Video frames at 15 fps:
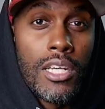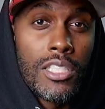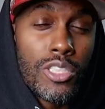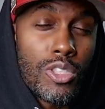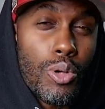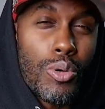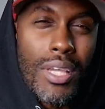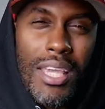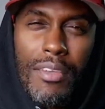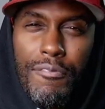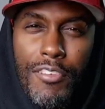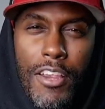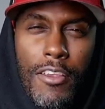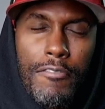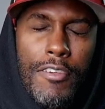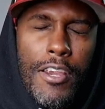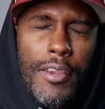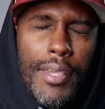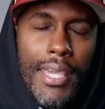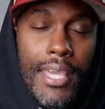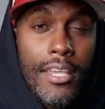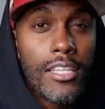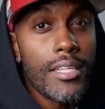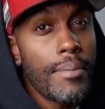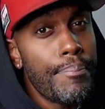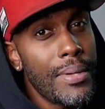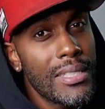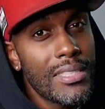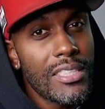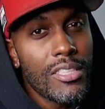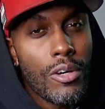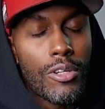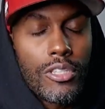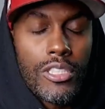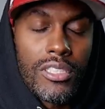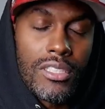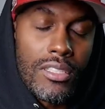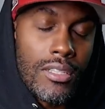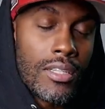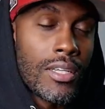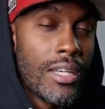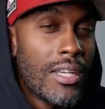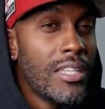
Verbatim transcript: So again, very very key to business owners to